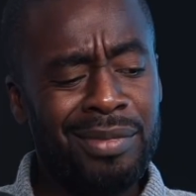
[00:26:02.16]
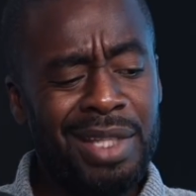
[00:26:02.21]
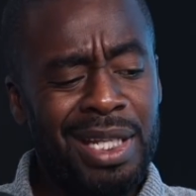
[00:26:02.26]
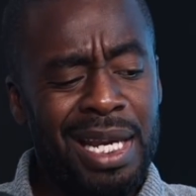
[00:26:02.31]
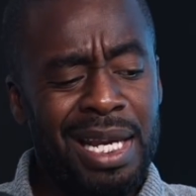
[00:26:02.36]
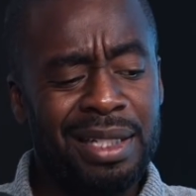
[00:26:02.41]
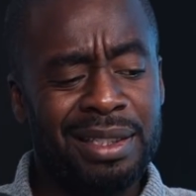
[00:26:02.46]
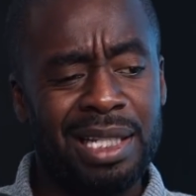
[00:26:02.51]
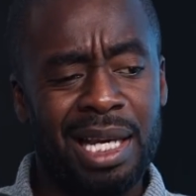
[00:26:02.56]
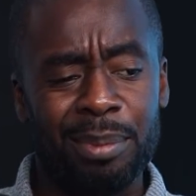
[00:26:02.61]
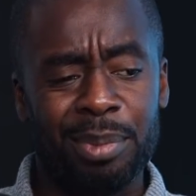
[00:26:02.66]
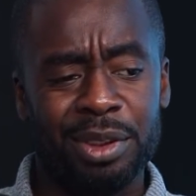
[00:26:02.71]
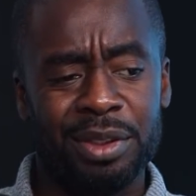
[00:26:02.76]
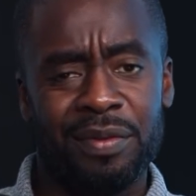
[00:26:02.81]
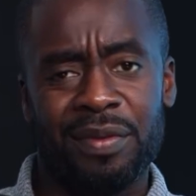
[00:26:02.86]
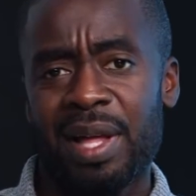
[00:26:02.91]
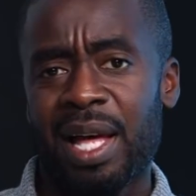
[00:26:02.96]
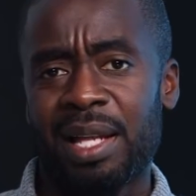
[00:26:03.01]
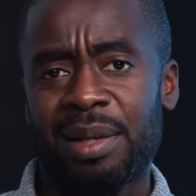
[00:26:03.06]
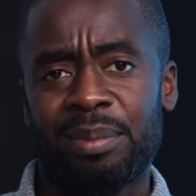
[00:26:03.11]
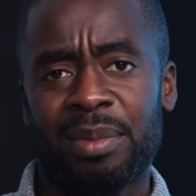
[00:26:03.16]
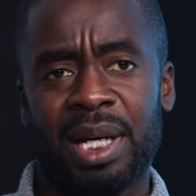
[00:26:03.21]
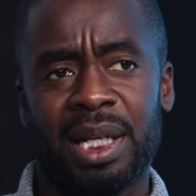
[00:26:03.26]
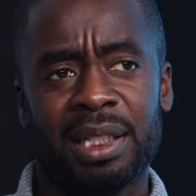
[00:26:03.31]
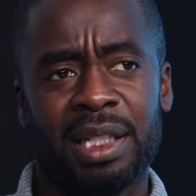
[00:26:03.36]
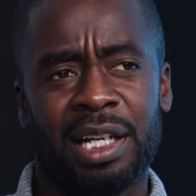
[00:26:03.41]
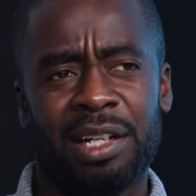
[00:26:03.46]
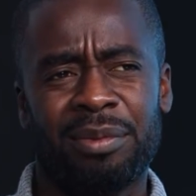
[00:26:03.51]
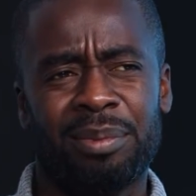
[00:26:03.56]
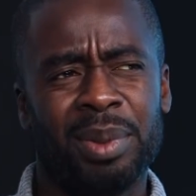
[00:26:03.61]
examples of that in my
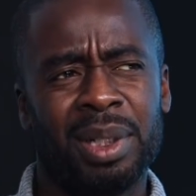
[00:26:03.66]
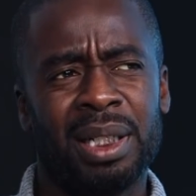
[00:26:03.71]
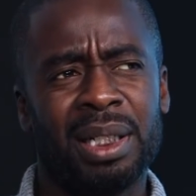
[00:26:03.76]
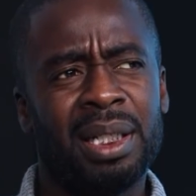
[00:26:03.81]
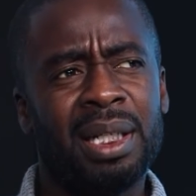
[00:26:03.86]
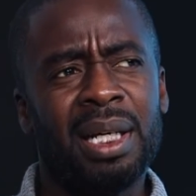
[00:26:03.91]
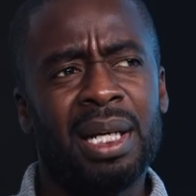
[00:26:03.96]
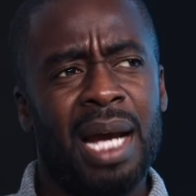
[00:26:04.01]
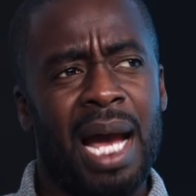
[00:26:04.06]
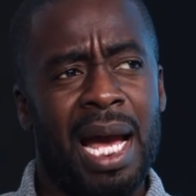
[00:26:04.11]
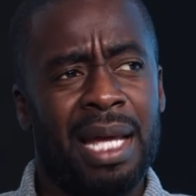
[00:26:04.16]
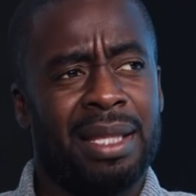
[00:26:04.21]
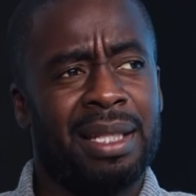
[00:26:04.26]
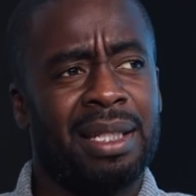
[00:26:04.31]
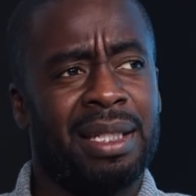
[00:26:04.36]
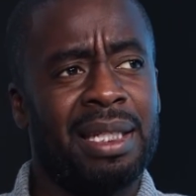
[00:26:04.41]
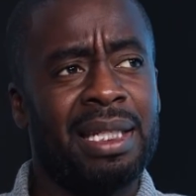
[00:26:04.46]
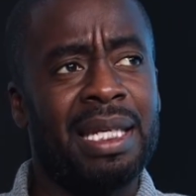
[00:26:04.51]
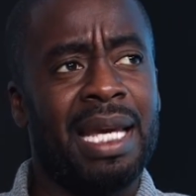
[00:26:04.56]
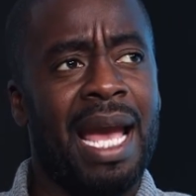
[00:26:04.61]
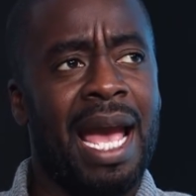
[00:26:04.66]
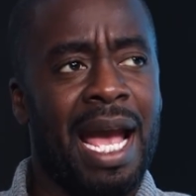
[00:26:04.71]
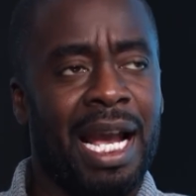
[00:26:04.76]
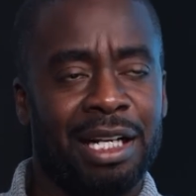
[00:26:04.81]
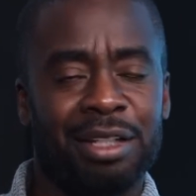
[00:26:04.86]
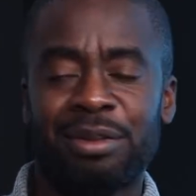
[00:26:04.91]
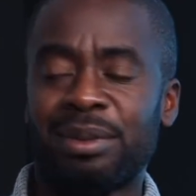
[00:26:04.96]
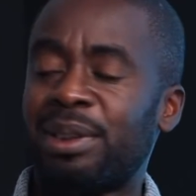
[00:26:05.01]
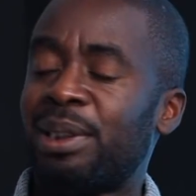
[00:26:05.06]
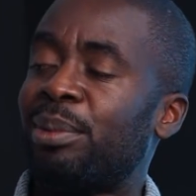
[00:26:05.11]
life, but I think he
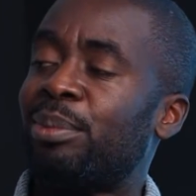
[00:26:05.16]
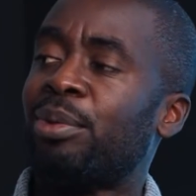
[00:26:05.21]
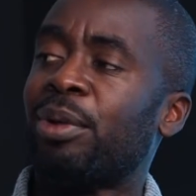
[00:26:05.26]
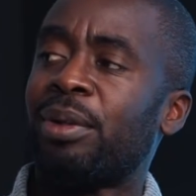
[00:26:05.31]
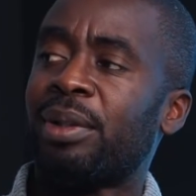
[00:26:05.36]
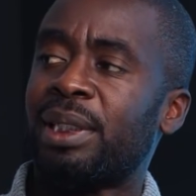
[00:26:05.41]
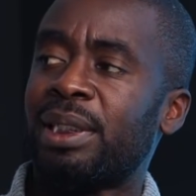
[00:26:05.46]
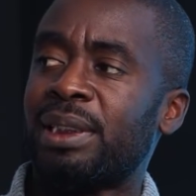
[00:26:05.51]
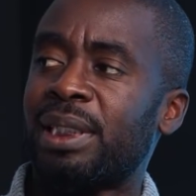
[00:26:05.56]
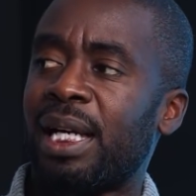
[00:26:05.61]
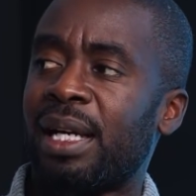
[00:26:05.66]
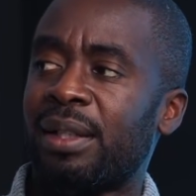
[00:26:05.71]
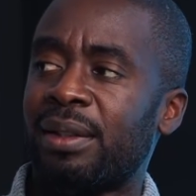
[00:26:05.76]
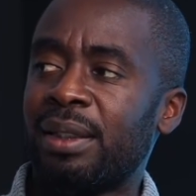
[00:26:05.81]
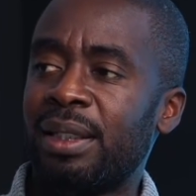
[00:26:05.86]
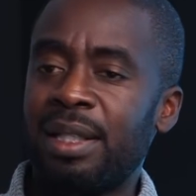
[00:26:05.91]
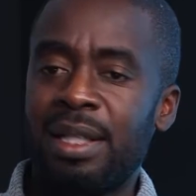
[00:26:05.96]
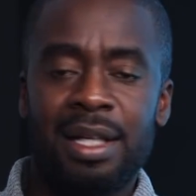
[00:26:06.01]
accurately broke it down.